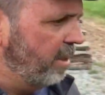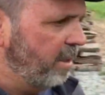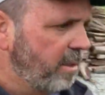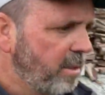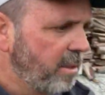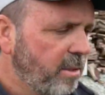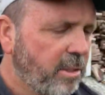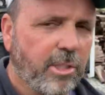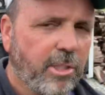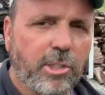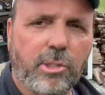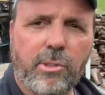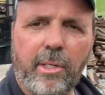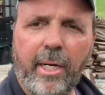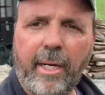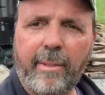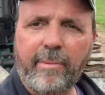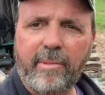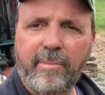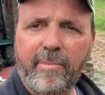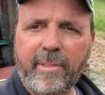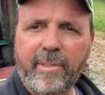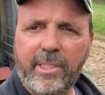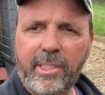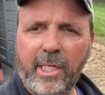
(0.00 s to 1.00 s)
Subscribe to
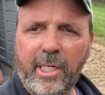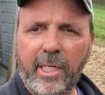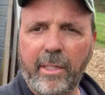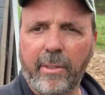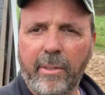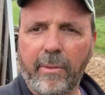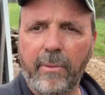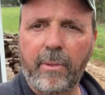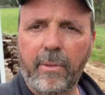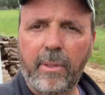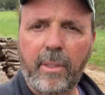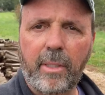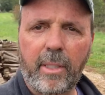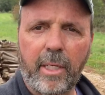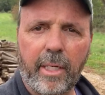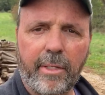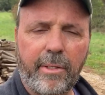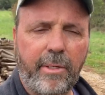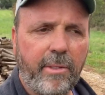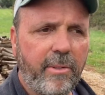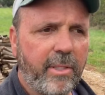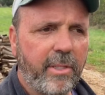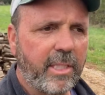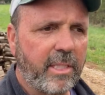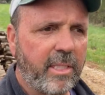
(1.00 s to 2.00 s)
my channel. I
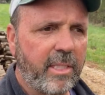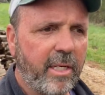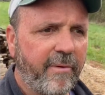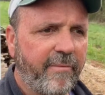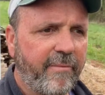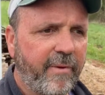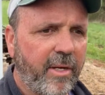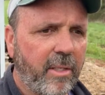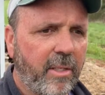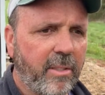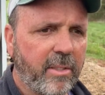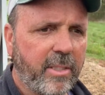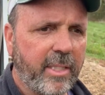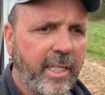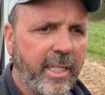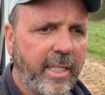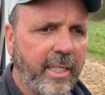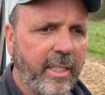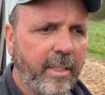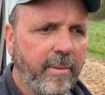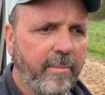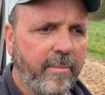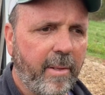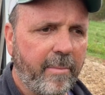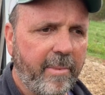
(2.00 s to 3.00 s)
do this stuff all the
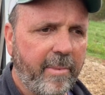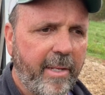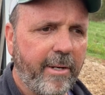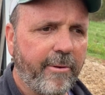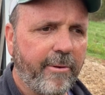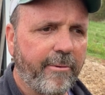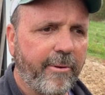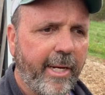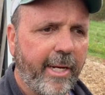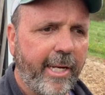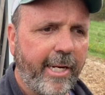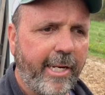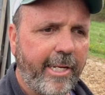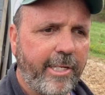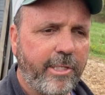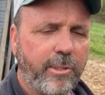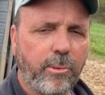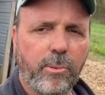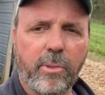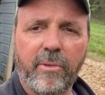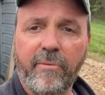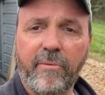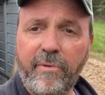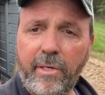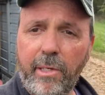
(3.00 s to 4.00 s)
time. I'm getting ready to
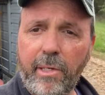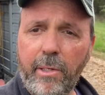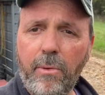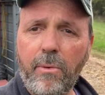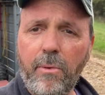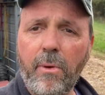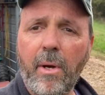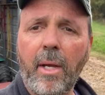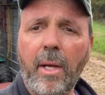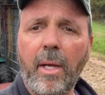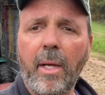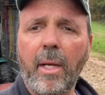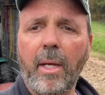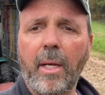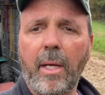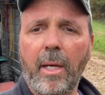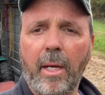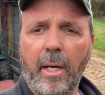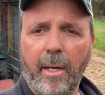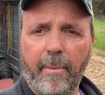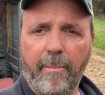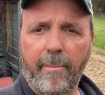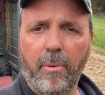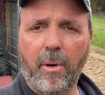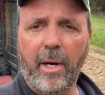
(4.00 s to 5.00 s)
review
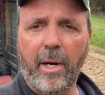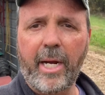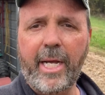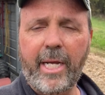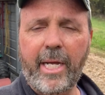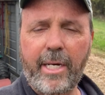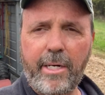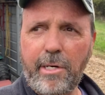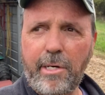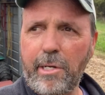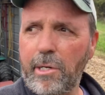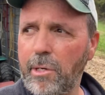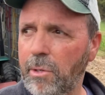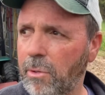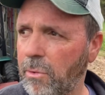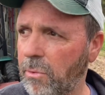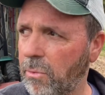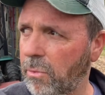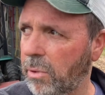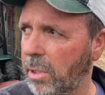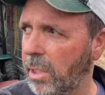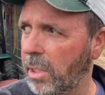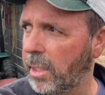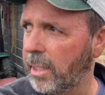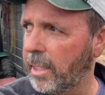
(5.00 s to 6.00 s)
a brand new,
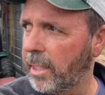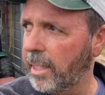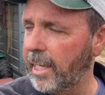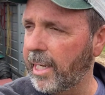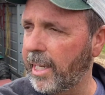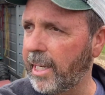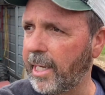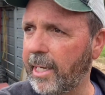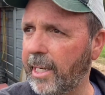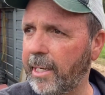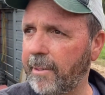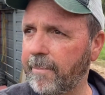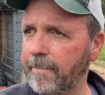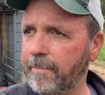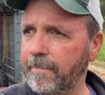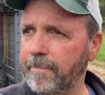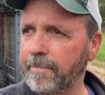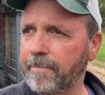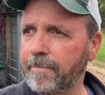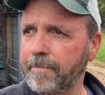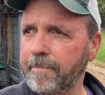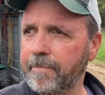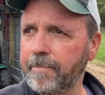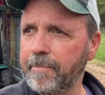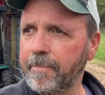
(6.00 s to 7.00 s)

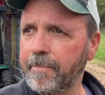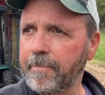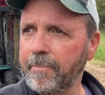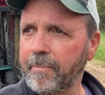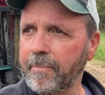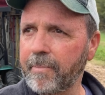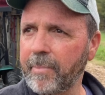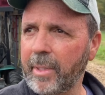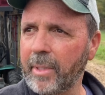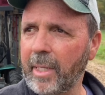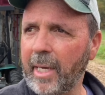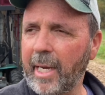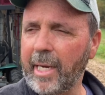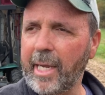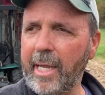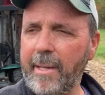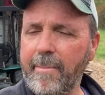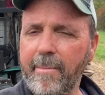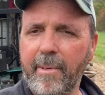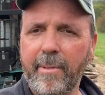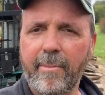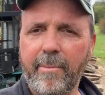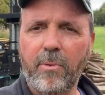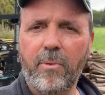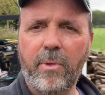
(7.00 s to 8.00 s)
I can't
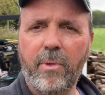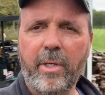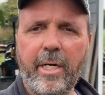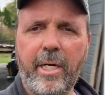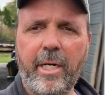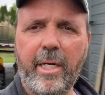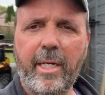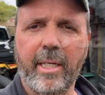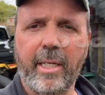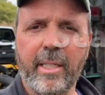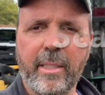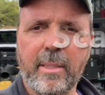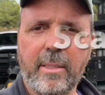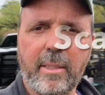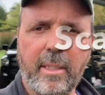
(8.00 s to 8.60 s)
remember what it is.